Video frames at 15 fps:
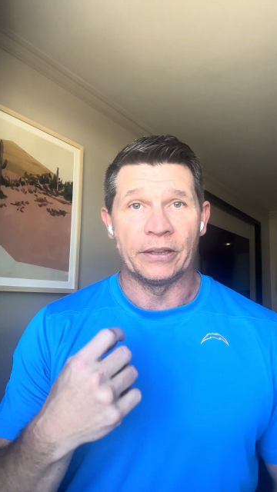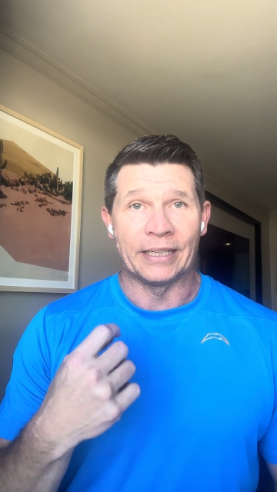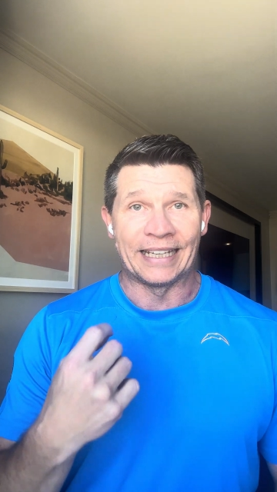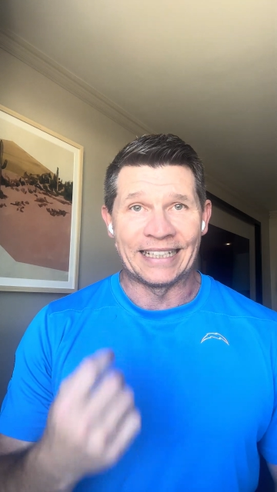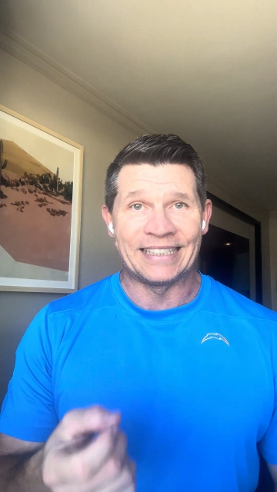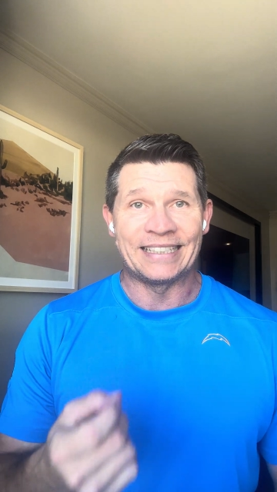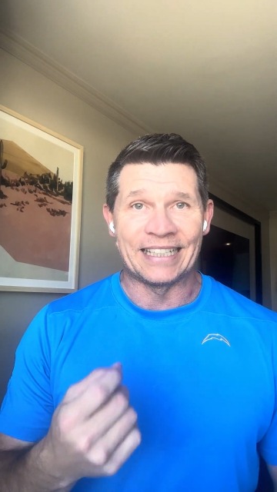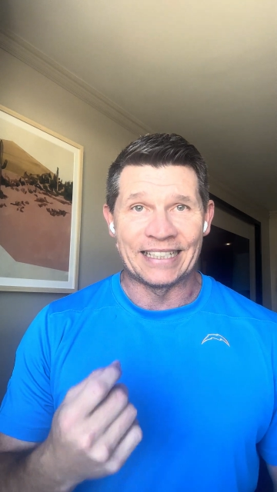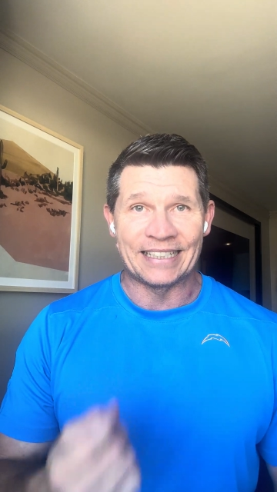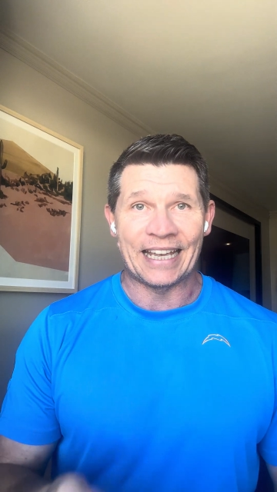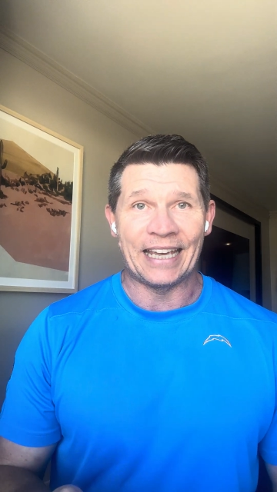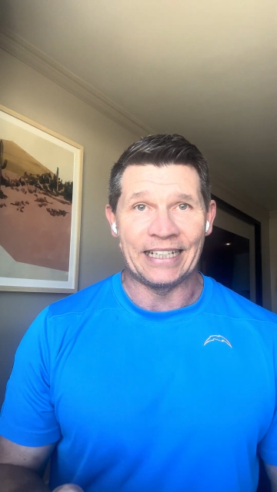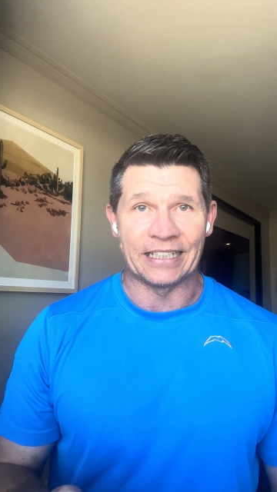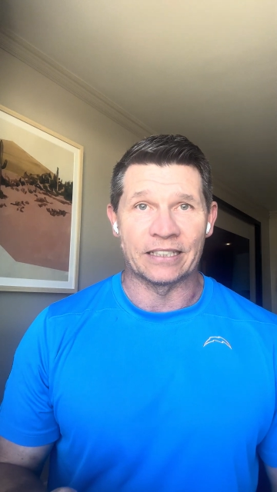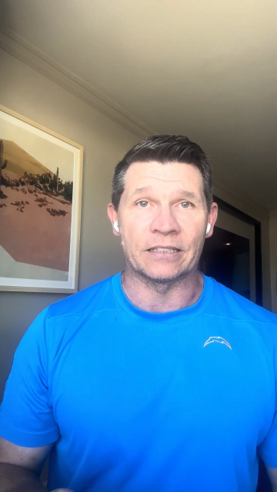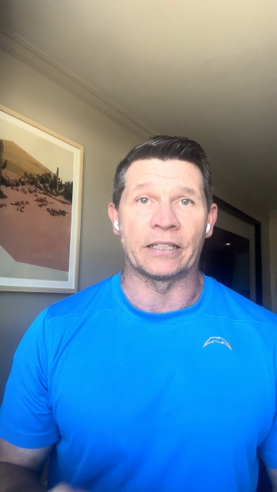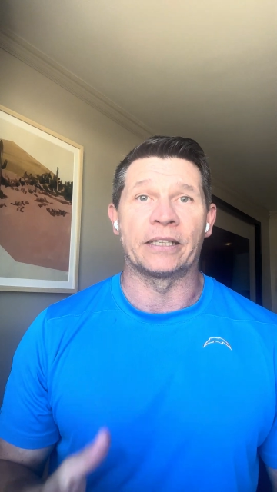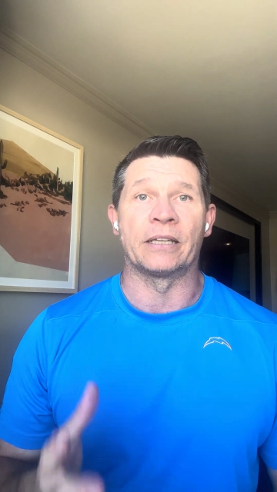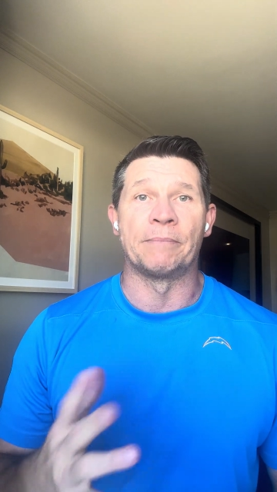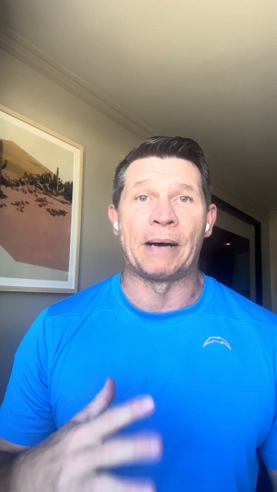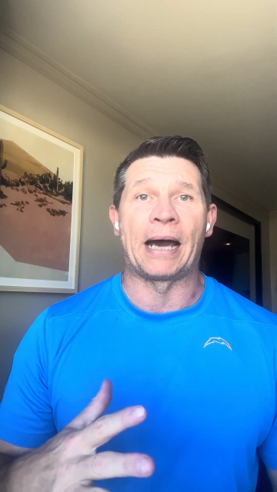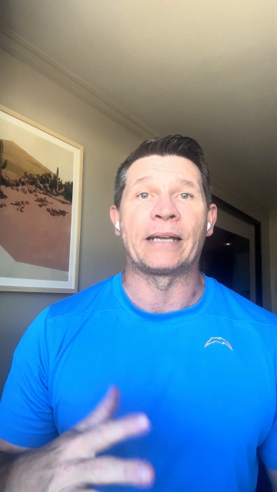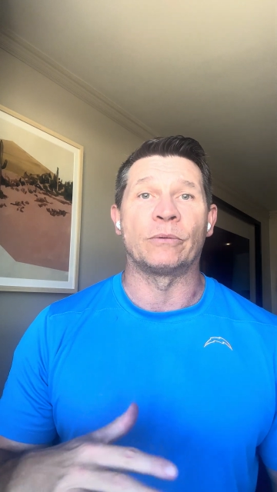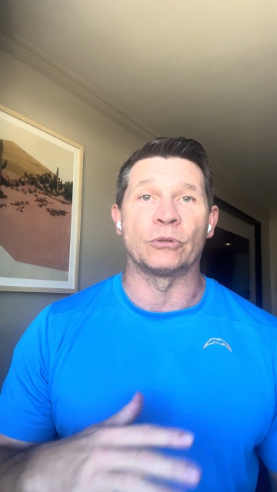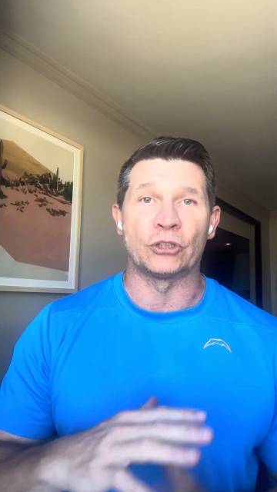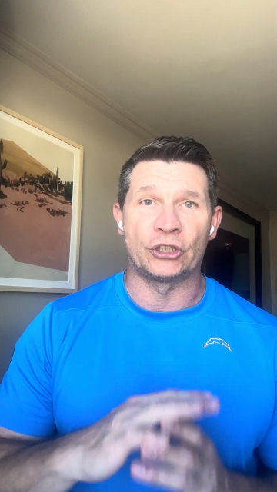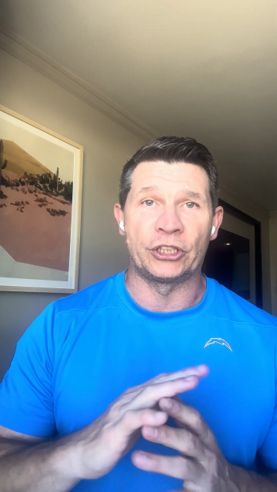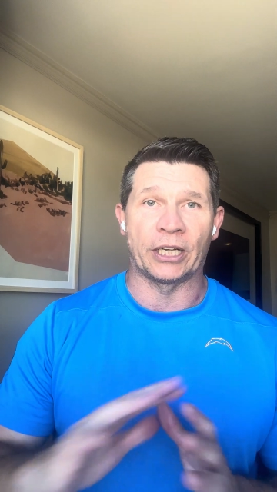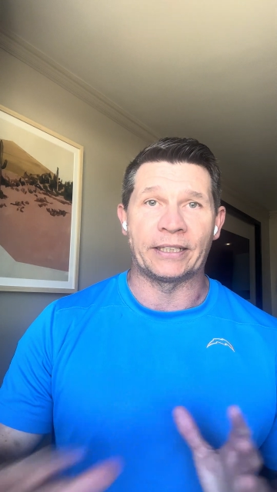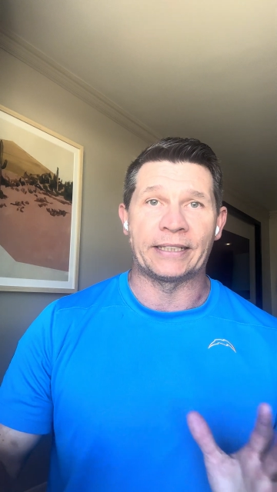Instantaneously, the body will
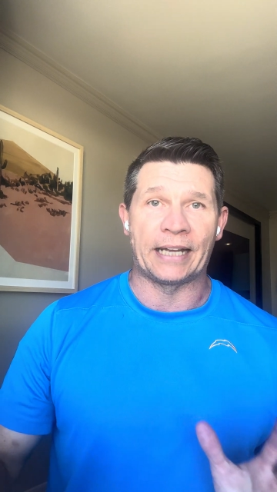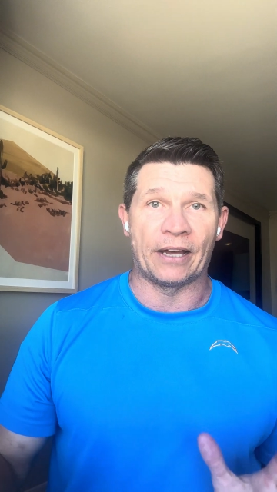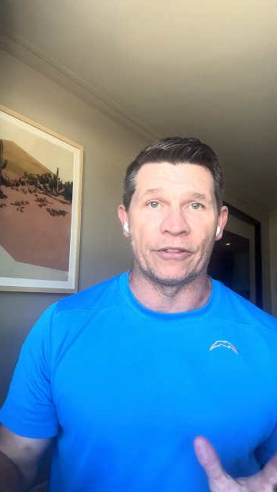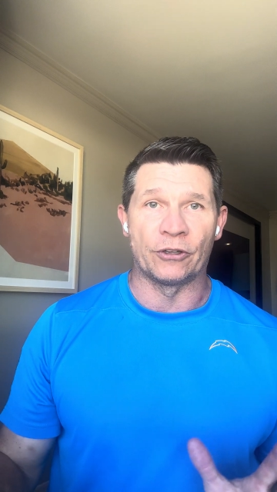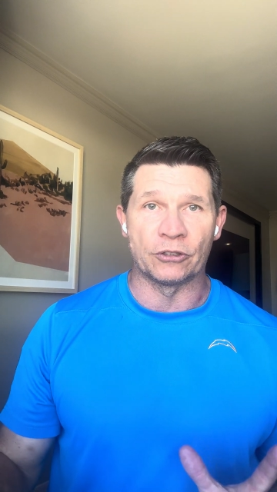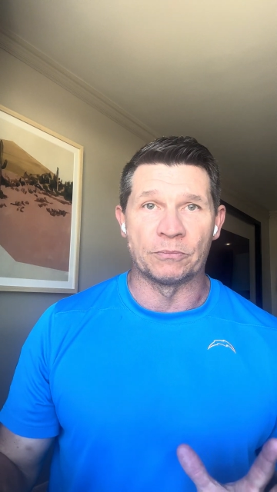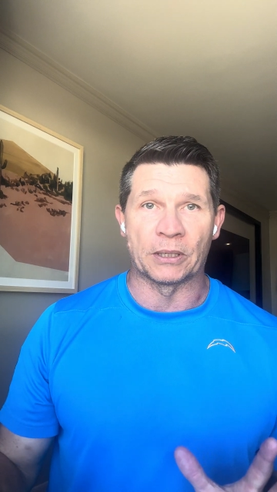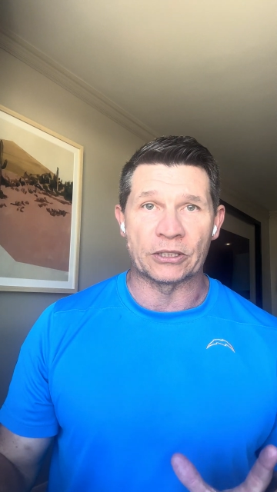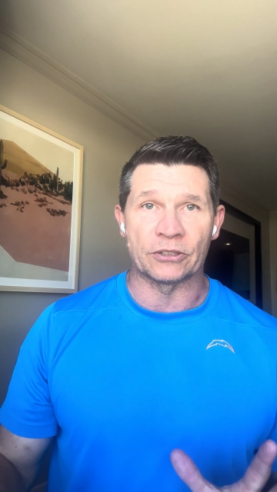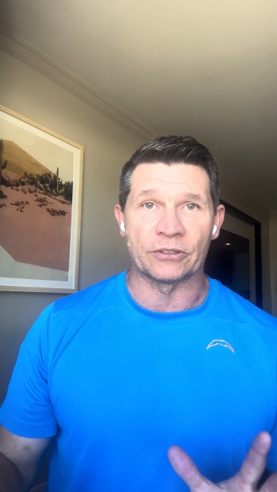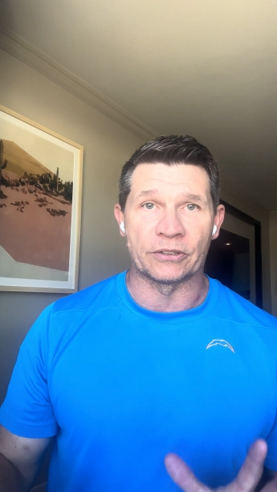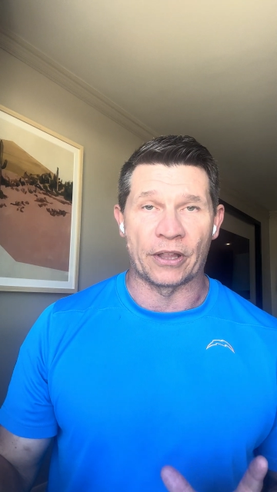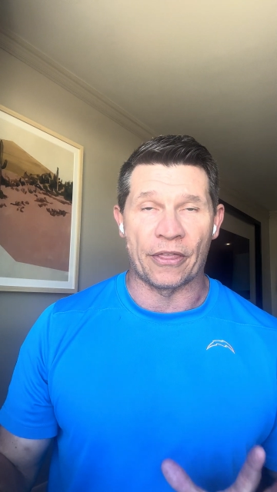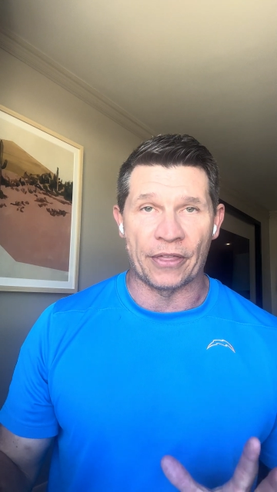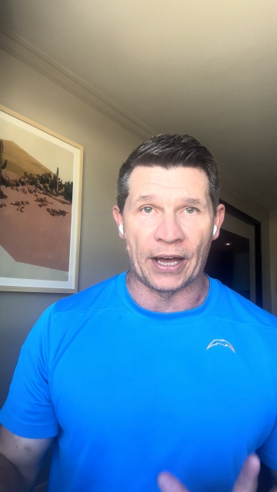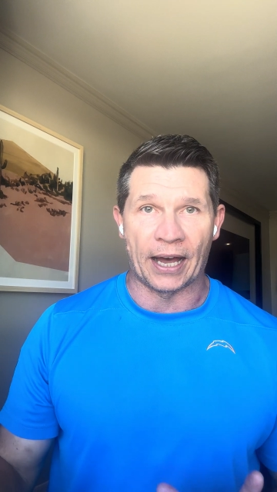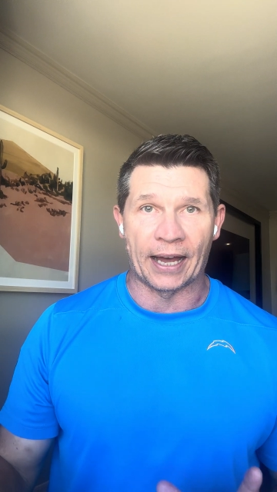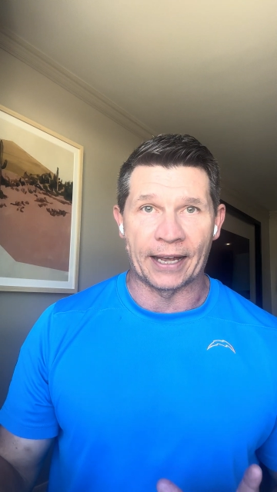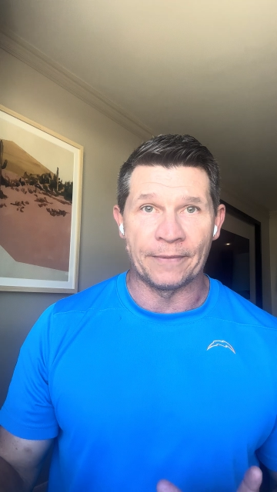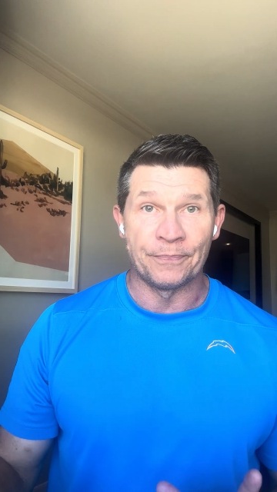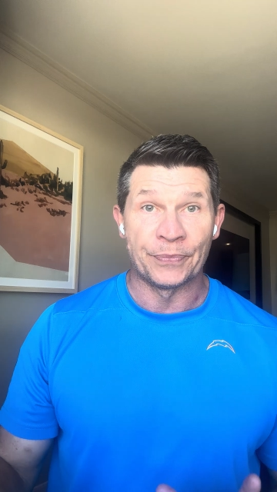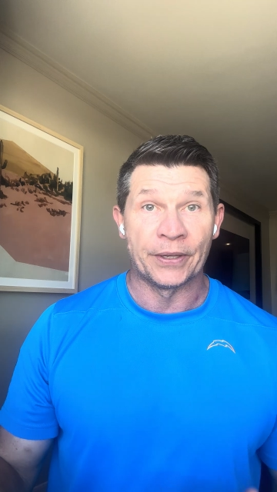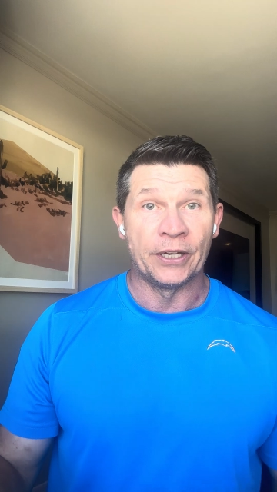shut down those muscles in the thigh